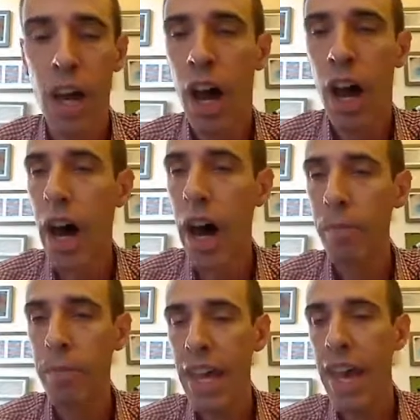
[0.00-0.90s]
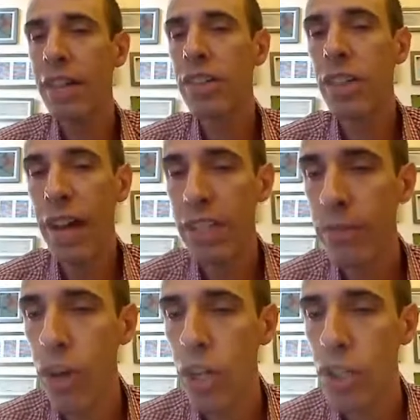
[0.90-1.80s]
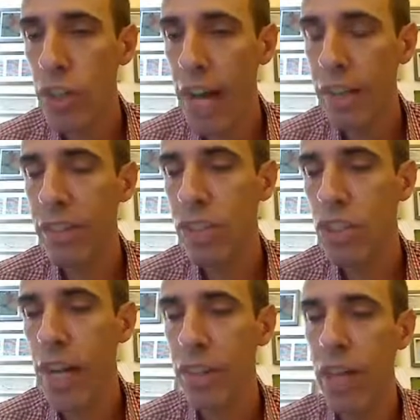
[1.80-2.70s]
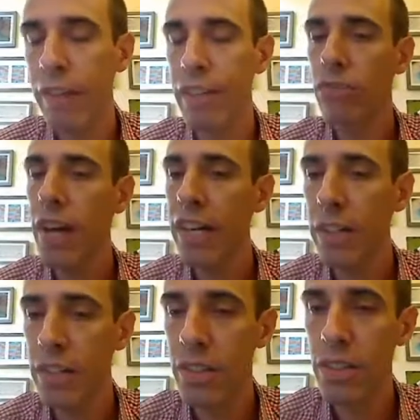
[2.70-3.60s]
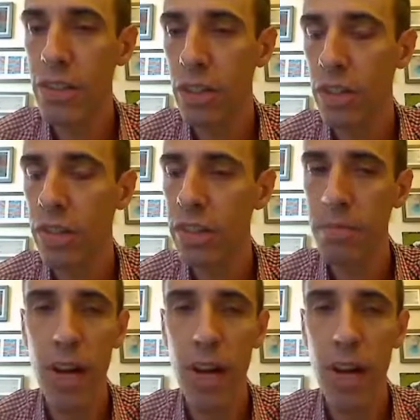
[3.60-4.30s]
And as far as the stratigraphic record is concerned,